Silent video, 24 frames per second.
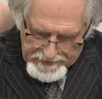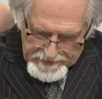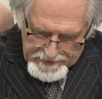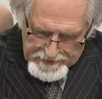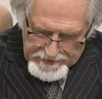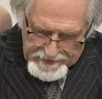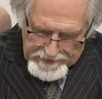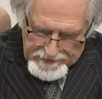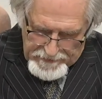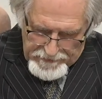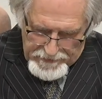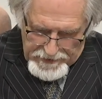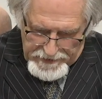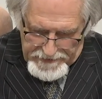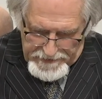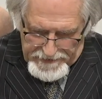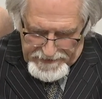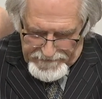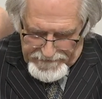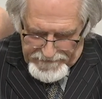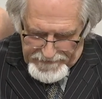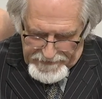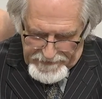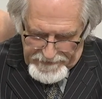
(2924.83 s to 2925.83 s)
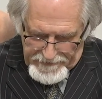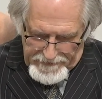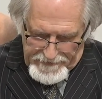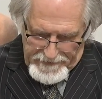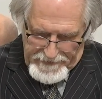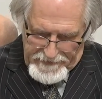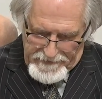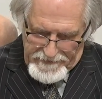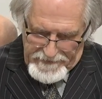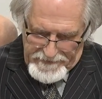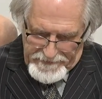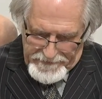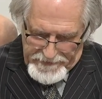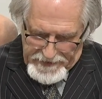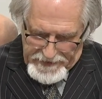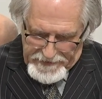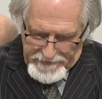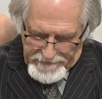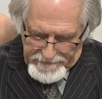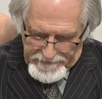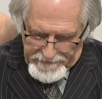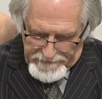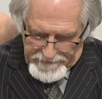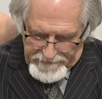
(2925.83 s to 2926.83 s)
There were difficulties
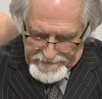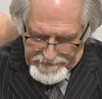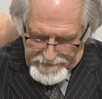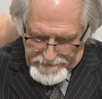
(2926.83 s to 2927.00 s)
because